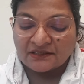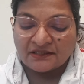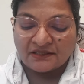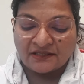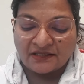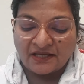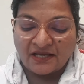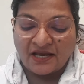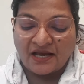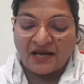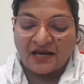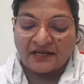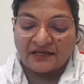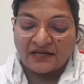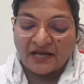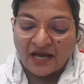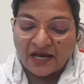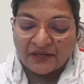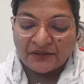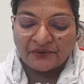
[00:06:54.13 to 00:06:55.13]

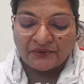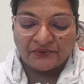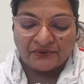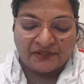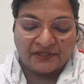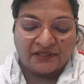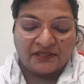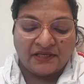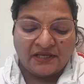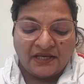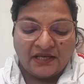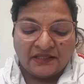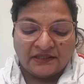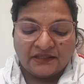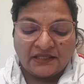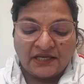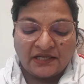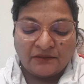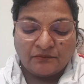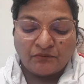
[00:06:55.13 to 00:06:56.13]
narrowed.
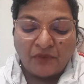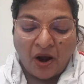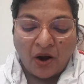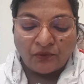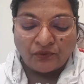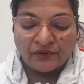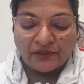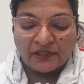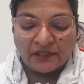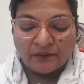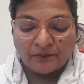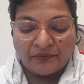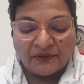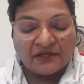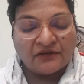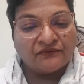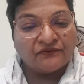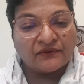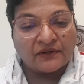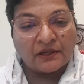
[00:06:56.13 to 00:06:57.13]
Then bounding
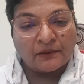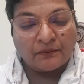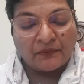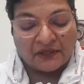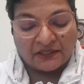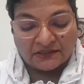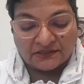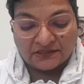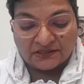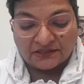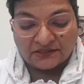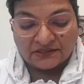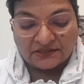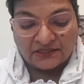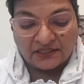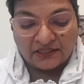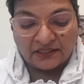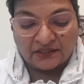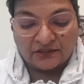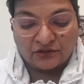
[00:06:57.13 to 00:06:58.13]
peripheral pulses,
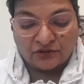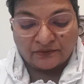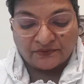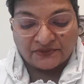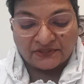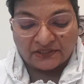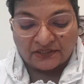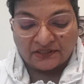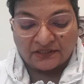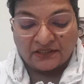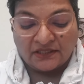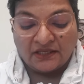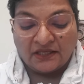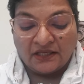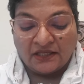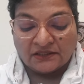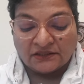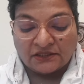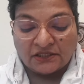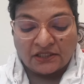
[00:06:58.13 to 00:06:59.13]
second option.
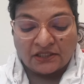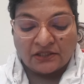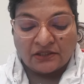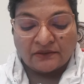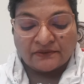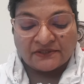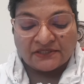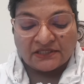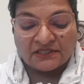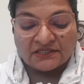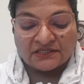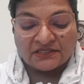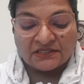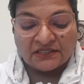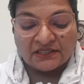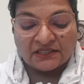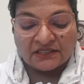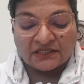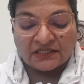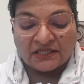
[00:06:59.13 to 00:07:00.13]
Third option is
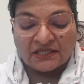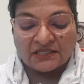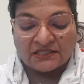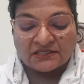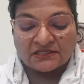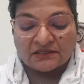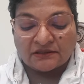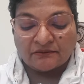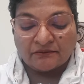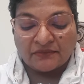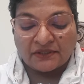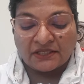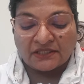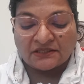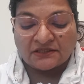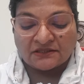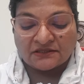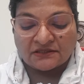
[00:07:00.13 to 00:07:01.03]
decreased breath